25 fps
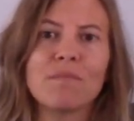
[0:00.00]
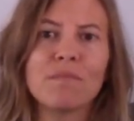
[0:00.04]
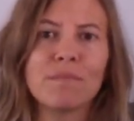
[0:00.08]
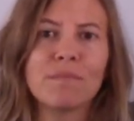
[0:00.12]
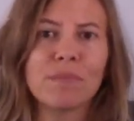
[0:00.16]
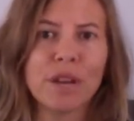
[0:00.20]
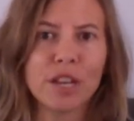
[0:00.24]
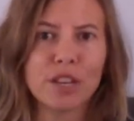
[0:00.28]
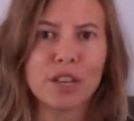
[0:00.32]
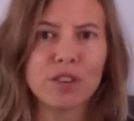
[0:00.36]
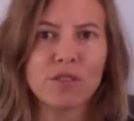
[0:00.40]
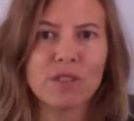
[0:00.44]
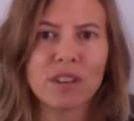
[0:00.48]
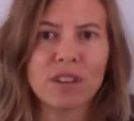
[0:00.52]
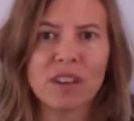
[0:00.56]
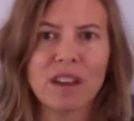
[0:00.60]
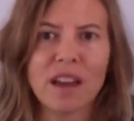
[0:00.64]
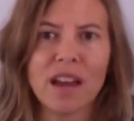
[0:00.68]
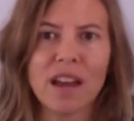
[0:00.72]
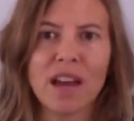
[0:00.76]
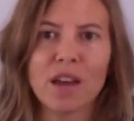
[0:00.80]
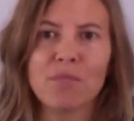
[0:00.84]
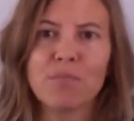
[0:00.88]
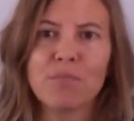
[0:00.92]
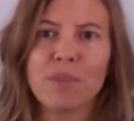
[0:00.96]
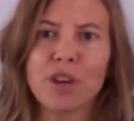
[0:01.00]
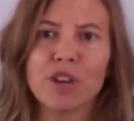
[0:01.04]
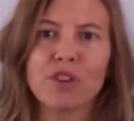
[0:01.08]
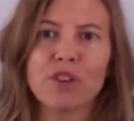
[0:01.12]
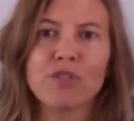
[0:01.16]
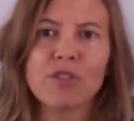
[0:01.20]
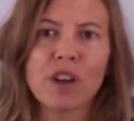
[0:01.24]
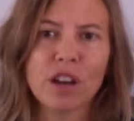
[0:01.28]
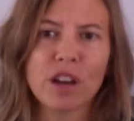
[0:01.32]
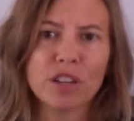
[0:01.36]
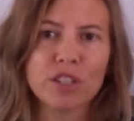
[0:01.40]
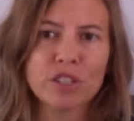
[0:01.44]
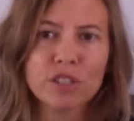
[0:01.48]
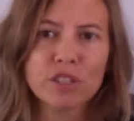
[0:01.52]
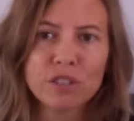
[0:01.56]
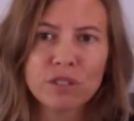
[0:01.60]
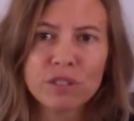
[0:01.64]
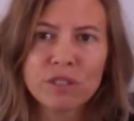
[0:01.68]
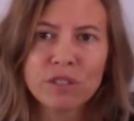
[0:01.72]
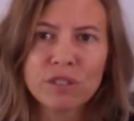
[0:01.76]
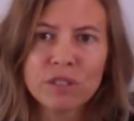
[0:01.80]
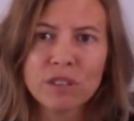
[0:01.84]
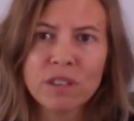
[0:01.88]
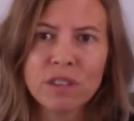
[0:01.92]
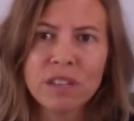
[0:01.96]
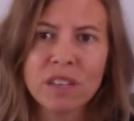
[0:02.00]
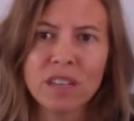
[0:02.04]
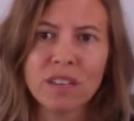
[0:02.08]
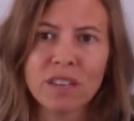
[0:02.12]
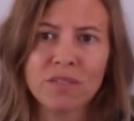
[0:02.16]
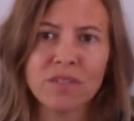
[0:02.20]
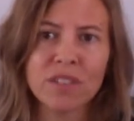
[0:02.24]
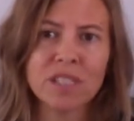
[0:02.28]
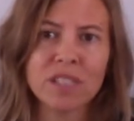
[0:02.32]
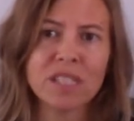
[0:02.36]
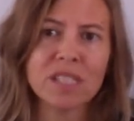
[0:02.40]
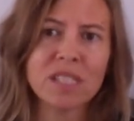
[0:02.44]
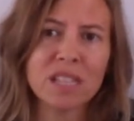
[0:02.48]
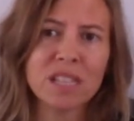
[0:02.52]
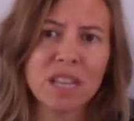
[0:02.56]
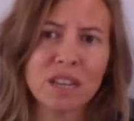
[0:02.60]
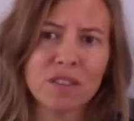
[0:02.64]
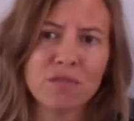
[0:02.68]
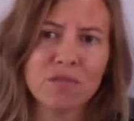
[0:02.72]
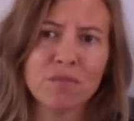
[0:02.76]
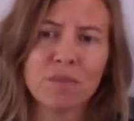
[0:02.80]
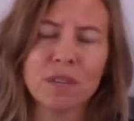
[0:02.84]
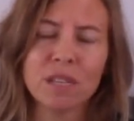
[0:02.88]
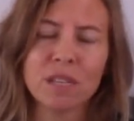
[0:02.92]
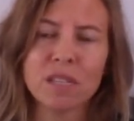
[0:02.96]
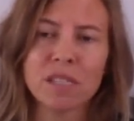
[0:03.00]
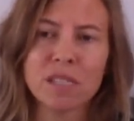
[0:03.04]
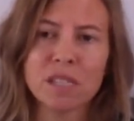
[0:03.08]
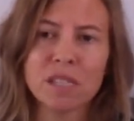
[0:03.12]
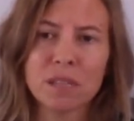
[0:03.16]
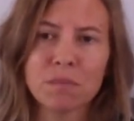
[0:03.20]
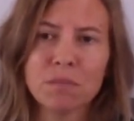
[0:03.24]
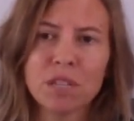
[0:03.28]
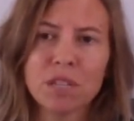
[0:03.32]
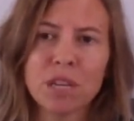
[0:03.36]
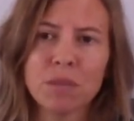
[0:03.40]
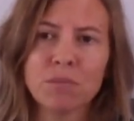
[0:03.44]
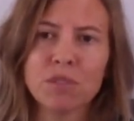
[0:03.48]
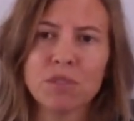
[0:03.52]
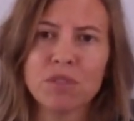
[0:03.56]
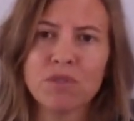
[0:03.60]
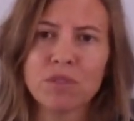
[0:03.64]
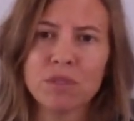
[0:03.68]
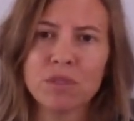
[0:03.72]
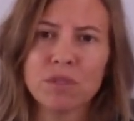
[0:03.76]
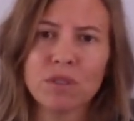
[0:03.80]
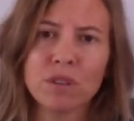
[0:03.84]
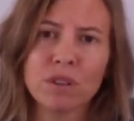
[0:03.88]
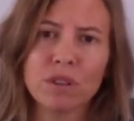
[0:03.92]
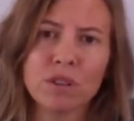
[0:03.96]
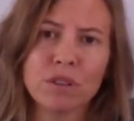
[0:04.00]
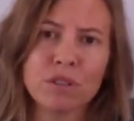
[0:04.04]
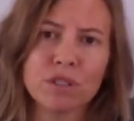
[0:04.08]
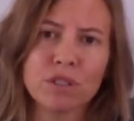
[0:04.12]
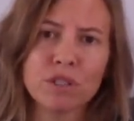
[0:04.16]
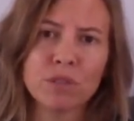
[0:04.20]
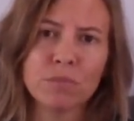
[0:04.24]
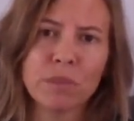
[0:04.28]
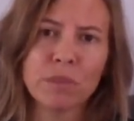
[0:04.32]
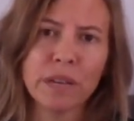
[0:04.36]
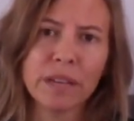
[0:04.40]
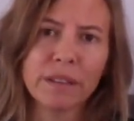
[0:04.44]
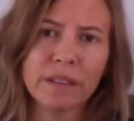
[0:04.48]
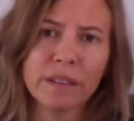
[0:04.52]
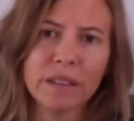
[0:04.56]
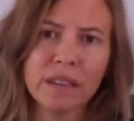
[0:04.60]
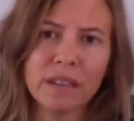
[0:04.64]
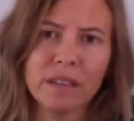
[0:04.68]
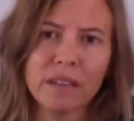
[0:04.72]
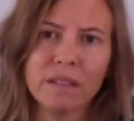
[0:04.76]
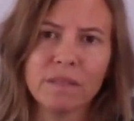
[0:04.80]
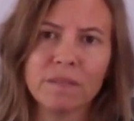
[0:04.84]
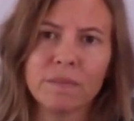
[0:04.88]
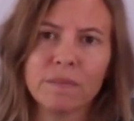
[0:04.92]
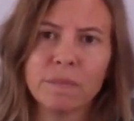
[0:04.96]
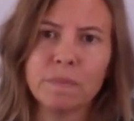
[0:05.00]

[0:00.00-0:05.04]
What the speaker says: But you can add, "but you're not sure if it's safe because sometimes food hurts your belly."